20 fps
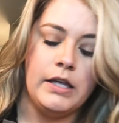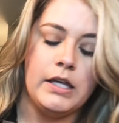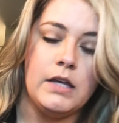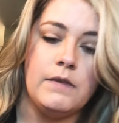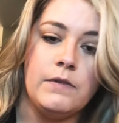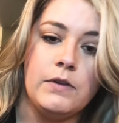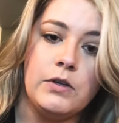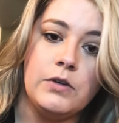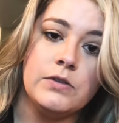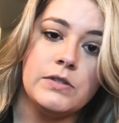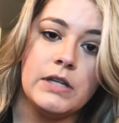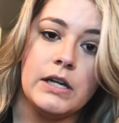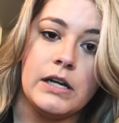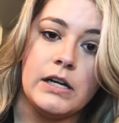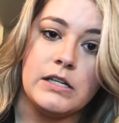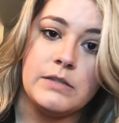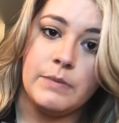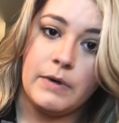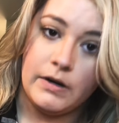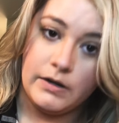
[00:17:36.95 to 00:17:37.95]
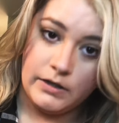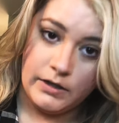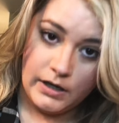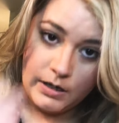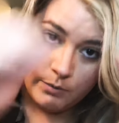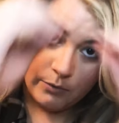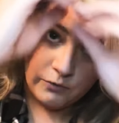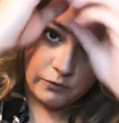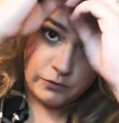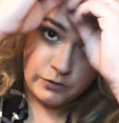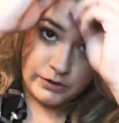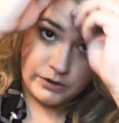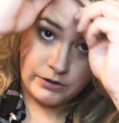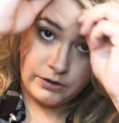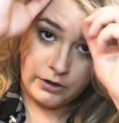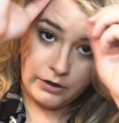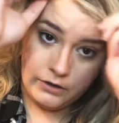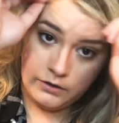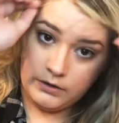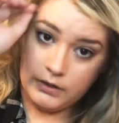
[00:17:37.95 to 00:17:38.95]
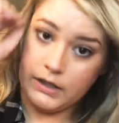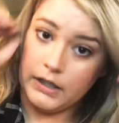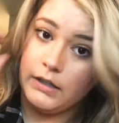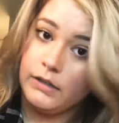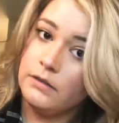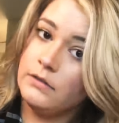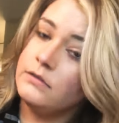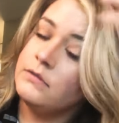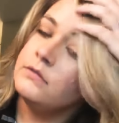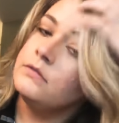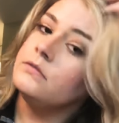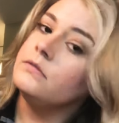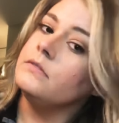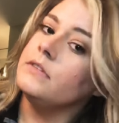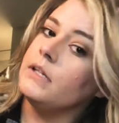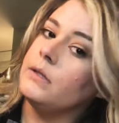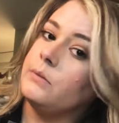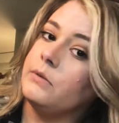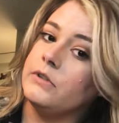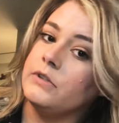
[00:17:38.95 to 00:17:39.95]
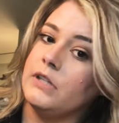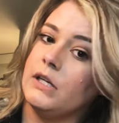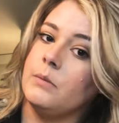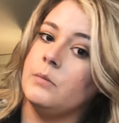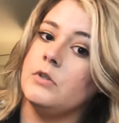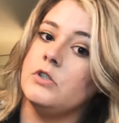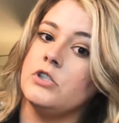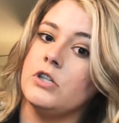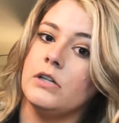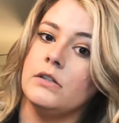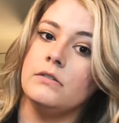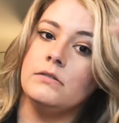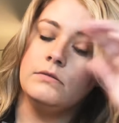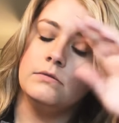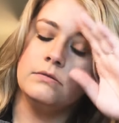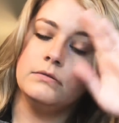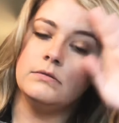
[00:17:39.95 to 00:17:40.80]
If you use a hairspray on your hair before you curl it, it will damage it.